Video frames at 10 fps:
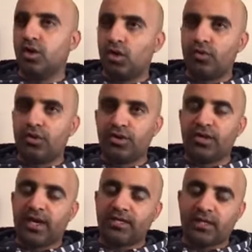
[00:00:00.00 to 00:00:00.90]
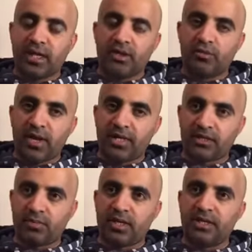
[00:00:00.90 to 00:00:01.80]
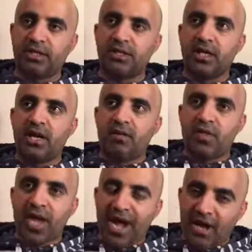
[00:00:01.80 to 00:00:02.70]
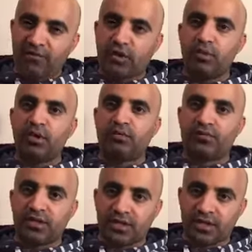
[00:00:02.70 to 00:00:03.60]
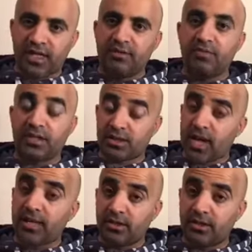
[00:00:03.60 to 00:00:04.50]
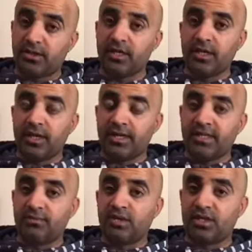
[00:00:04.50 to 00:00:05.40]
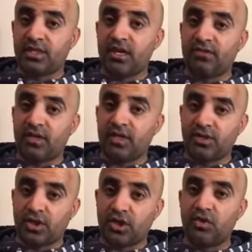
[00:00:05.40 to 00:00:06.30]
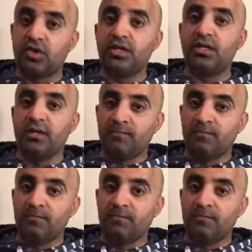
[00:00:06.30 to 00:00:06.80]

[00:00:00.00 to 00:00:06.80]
or the United Kingdom airspace, they have to be of the same standard in terms of safety and security